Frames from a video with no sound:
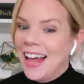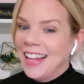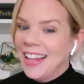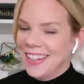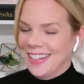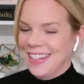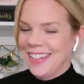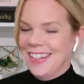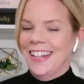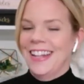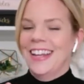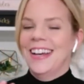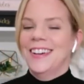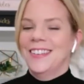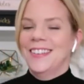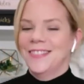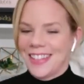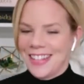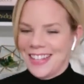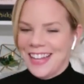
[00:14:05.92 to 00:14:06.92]
I
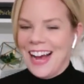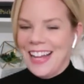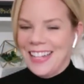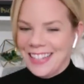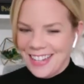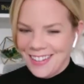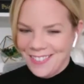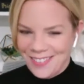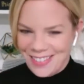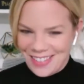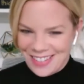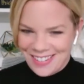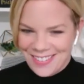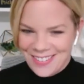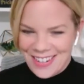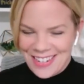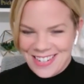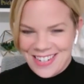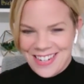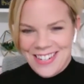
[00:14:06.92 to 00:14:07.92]
love it. I love the
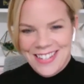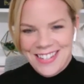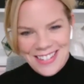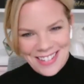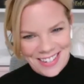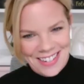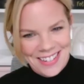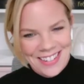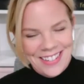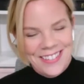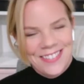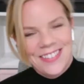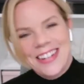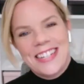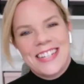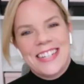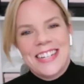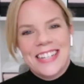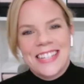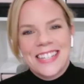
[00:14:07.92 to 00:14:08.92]
questions. These are good
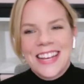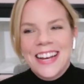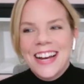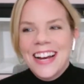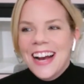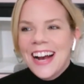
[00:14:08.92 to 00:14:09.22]
questions.